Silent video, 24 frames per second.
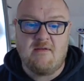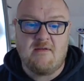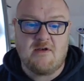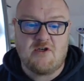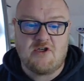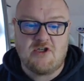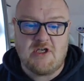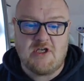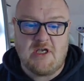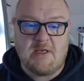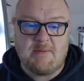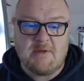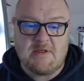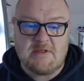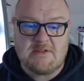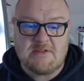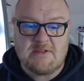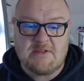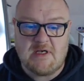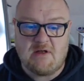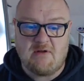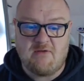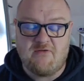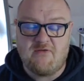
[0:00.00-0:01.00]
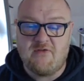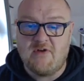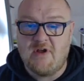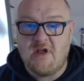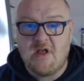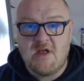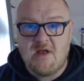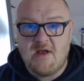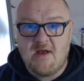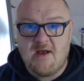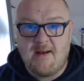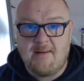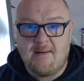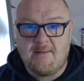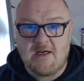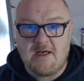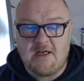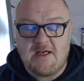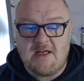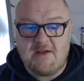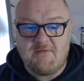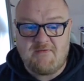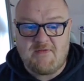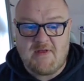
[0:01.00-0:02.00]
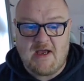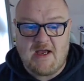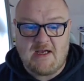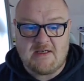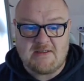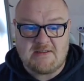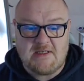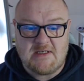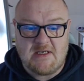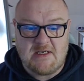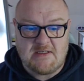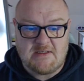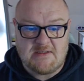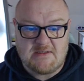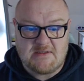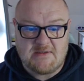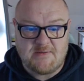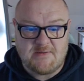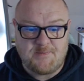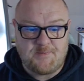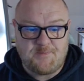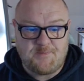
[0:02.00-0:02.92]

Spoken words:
the shape itself. I'm going to leave that as it is.